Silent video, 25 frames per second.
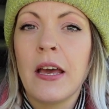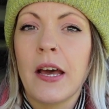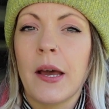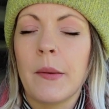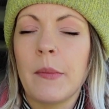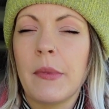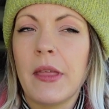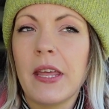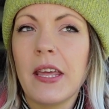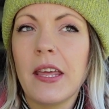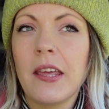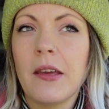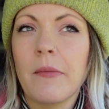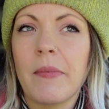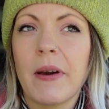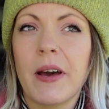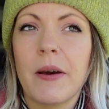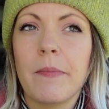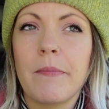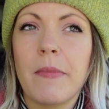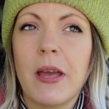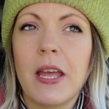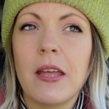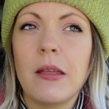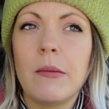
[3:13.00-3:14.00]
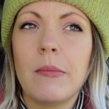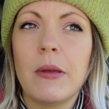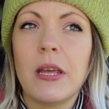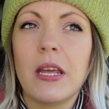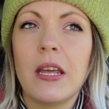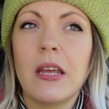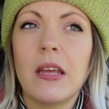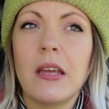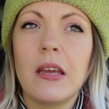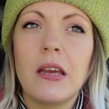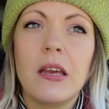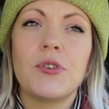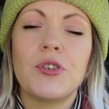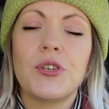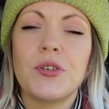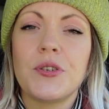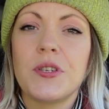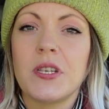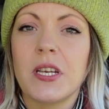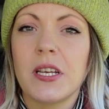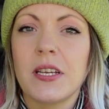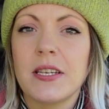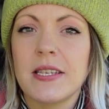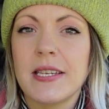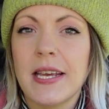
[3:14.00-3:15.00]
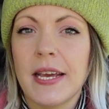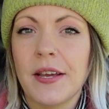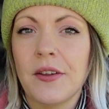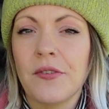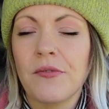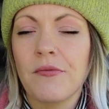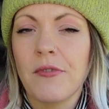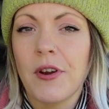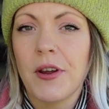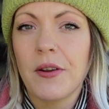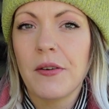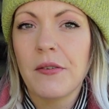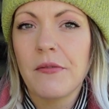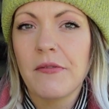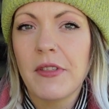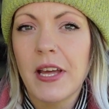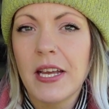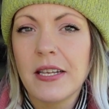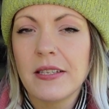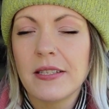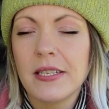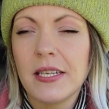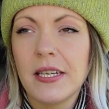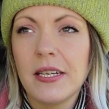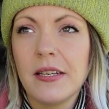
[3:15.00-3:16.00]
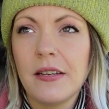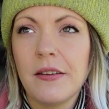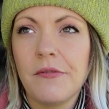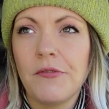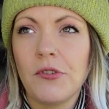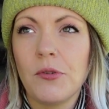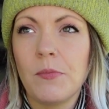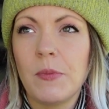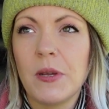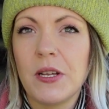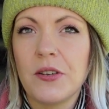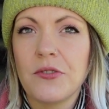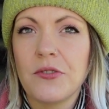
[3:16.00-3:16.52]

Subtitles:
I'm thinking about maybe producing a second run of that zine if you'd be